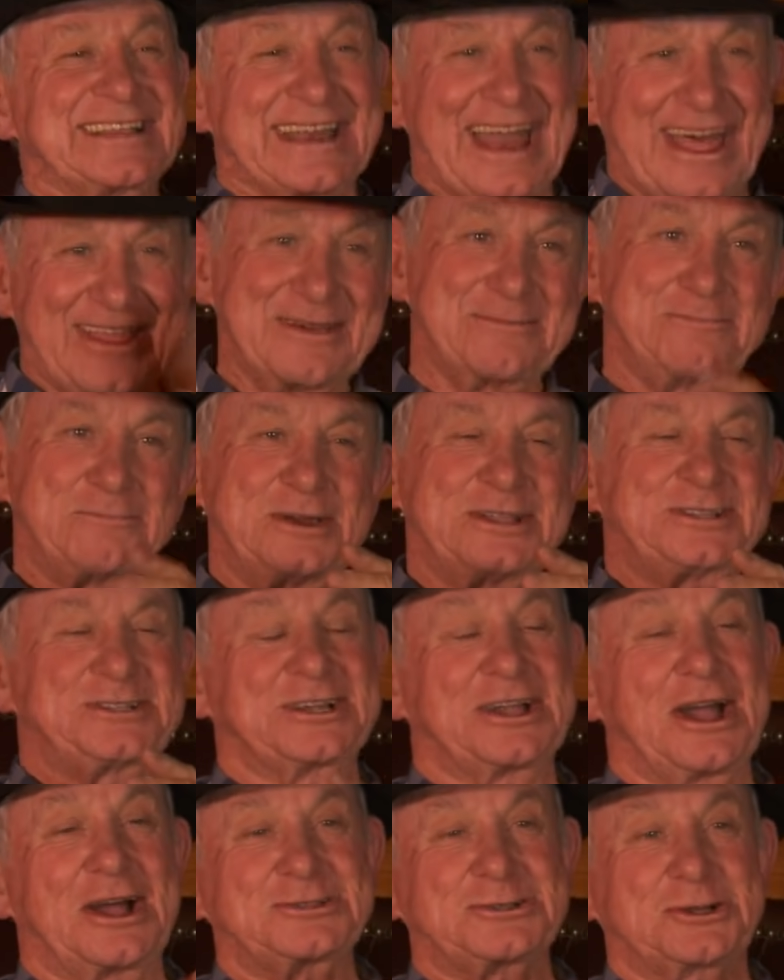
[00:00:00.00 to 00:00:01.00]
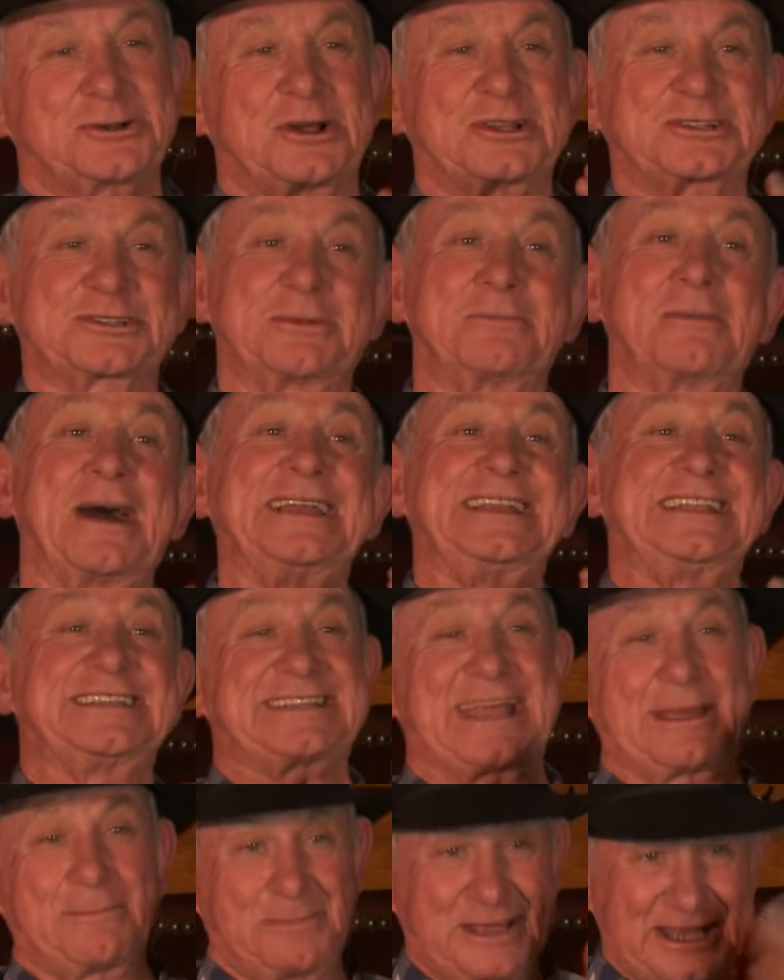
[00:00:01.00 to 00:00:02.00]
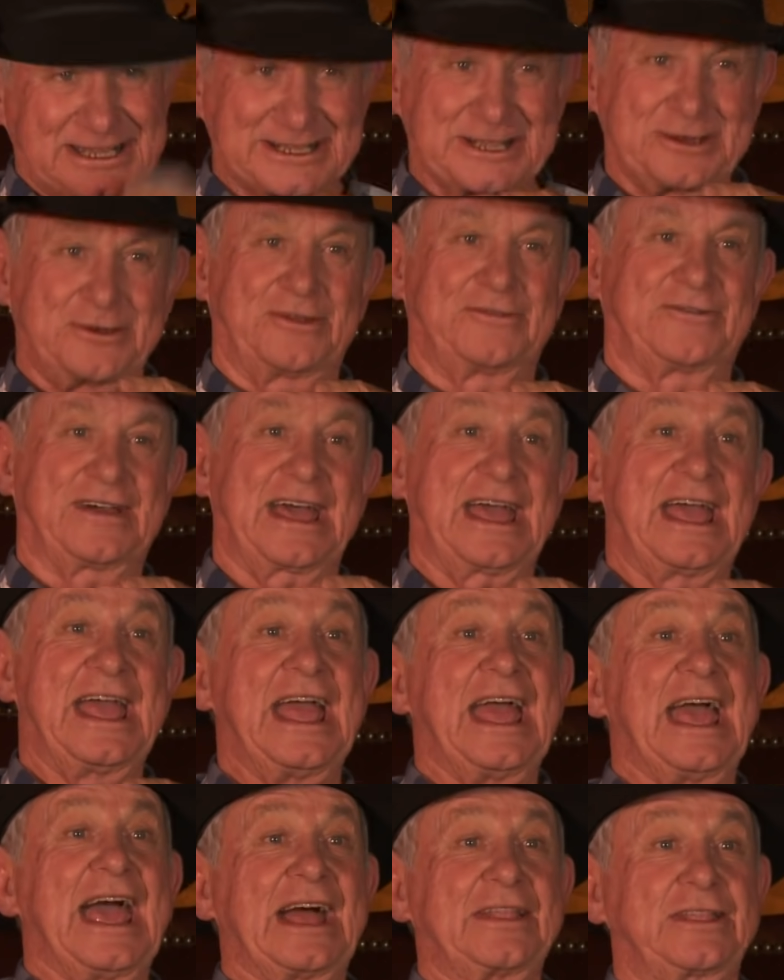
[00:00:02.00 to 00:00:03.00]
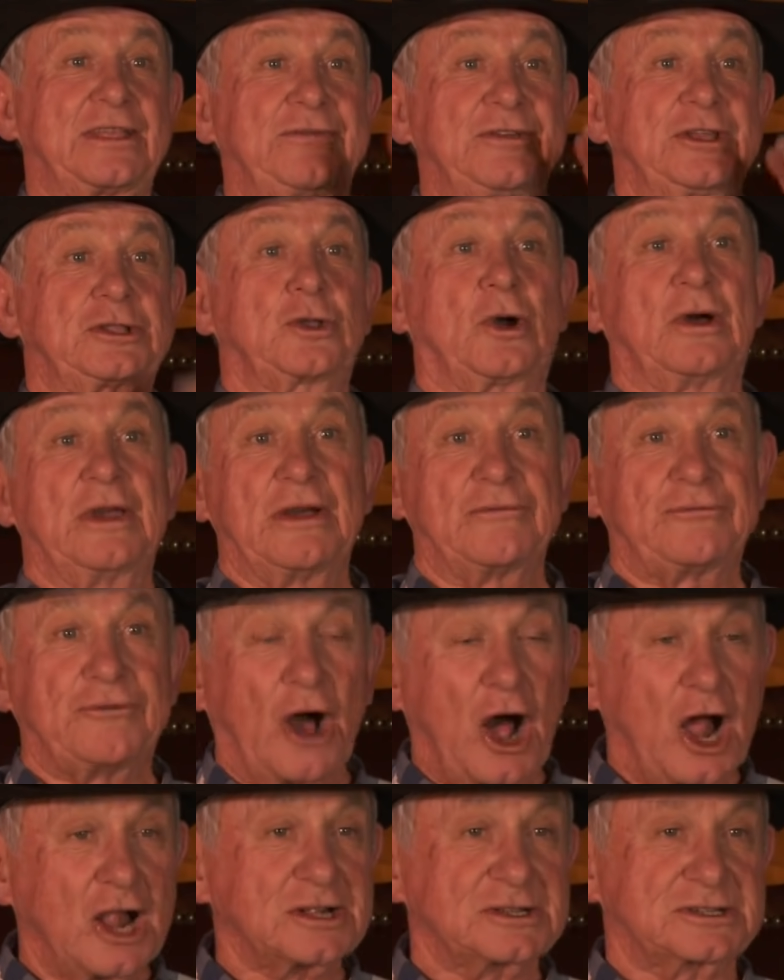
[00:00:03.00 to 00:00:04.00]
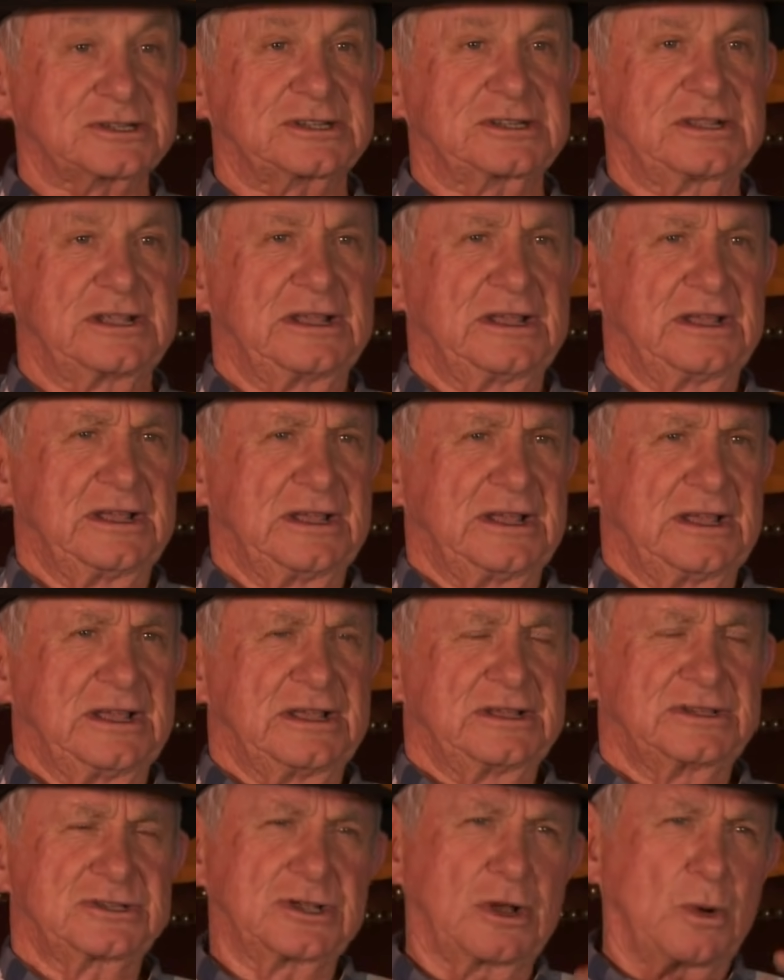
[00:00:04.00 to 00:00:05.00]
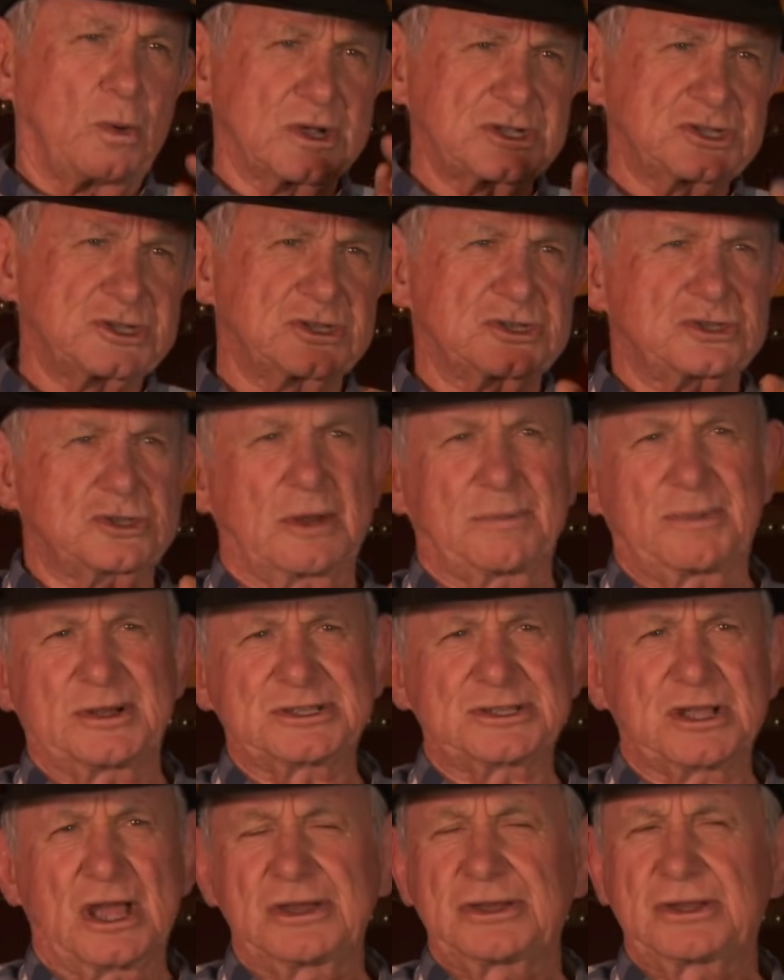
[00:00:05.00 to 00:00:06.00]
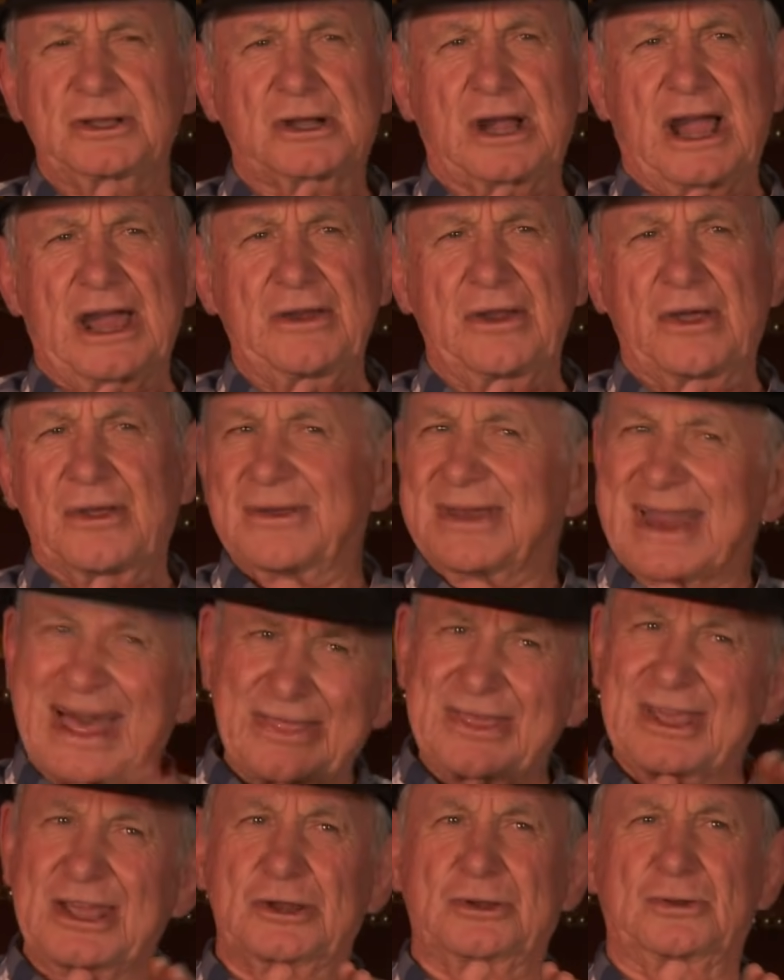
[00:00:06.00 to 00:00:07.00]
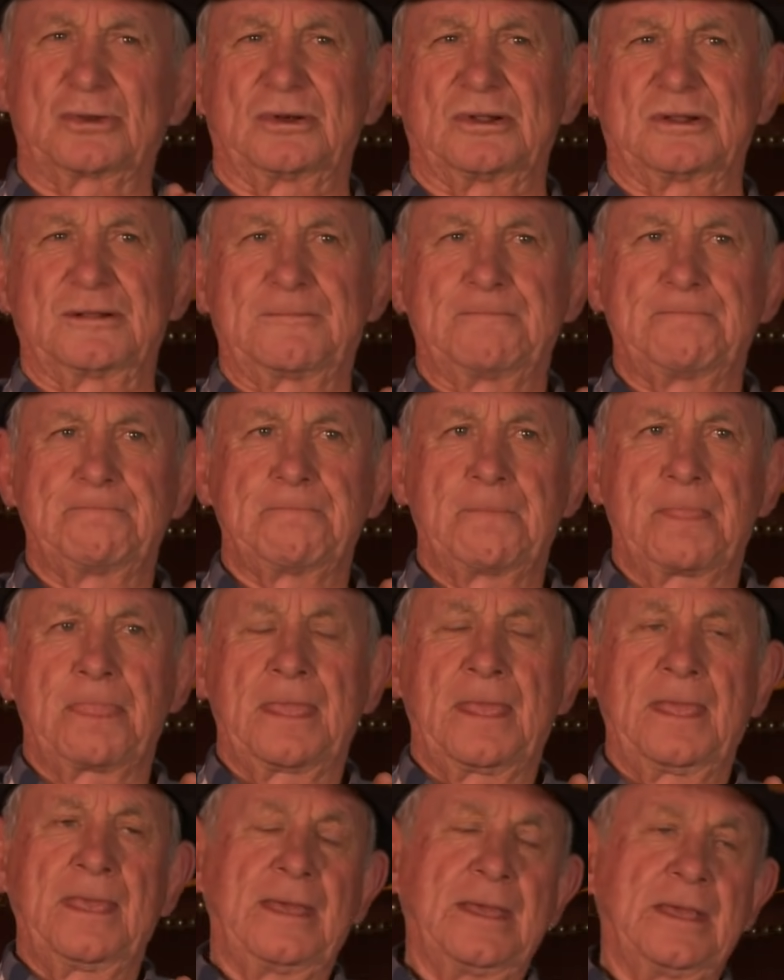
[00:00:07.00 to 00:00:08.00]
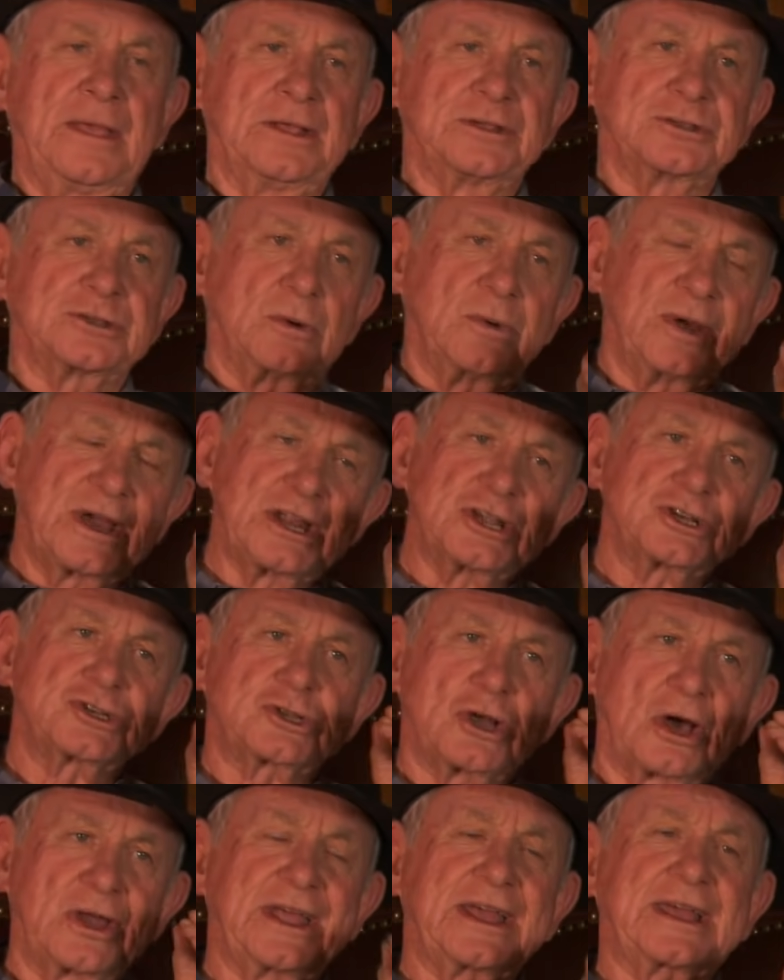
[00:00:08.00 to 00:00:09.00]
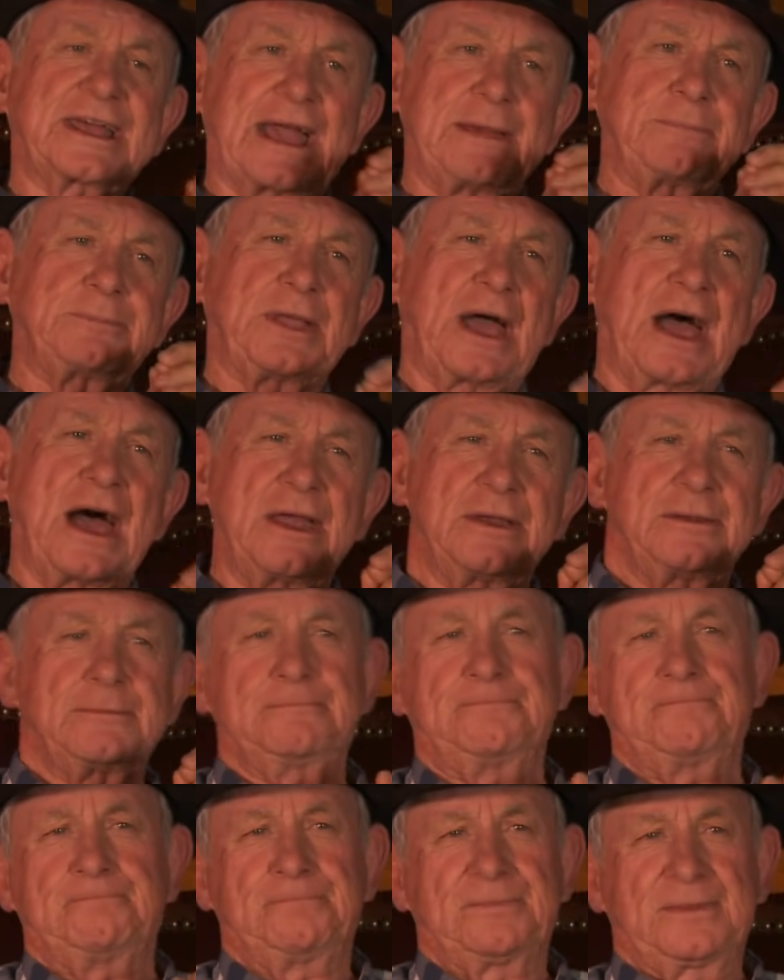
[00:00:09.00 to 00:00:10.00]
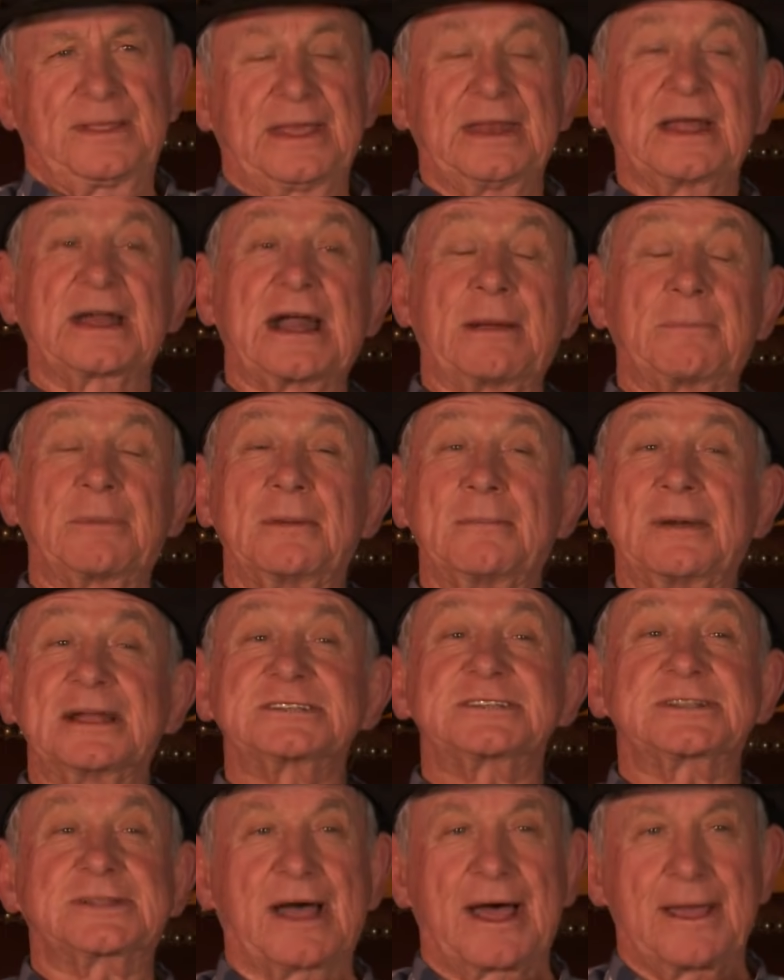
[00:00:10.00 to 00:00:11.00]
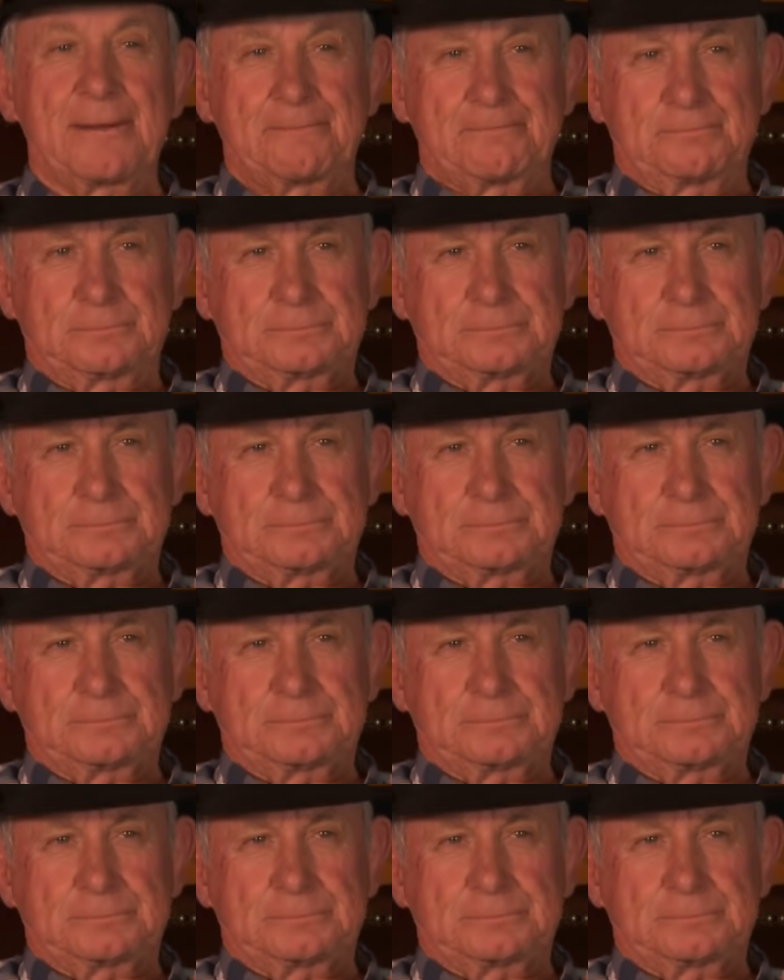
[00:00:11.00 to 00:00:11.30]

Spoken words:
another bridge that goes across the mighty Zambezi River at the Victoria Falls. So what's to stop us going to Cairo? Nothing at all." So we're going to start in Cape Town in a couple of months' time.